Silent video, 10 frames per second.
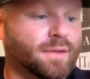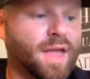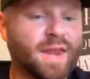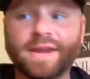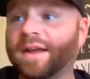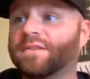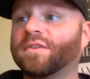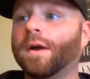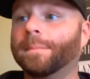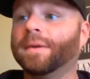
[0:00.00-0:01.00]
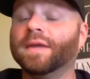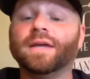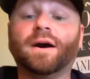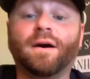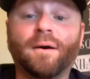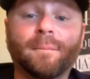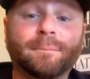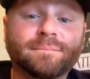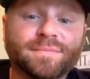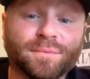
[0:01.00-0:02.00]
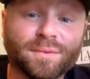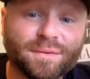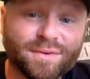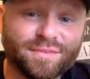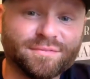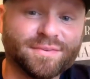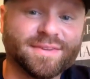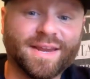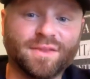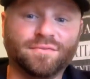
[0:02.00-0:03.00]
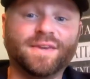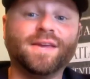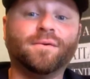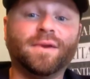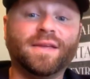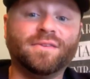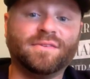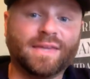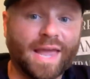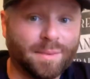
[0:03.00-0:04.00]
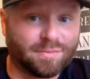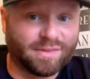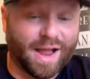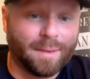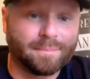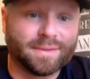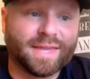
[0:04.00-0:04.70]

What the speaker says: And next up, the real reason for today's video is GameStop.